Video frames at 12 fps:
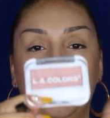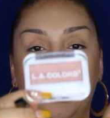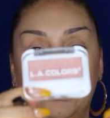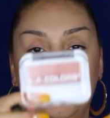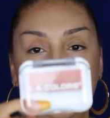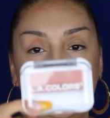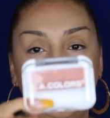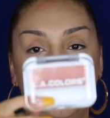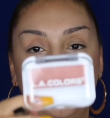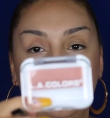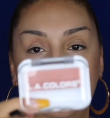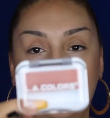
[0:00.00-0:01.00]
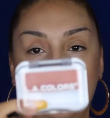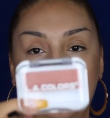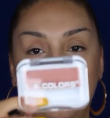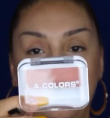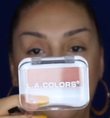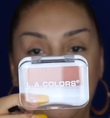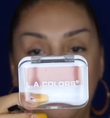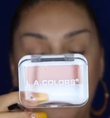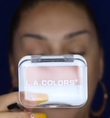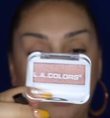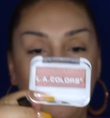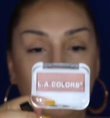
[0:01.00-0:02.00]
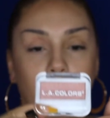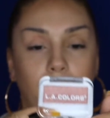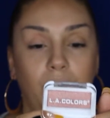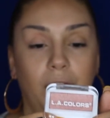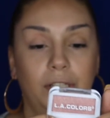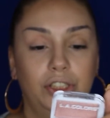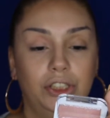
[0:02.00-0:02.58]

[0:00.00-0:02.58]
Colors blush.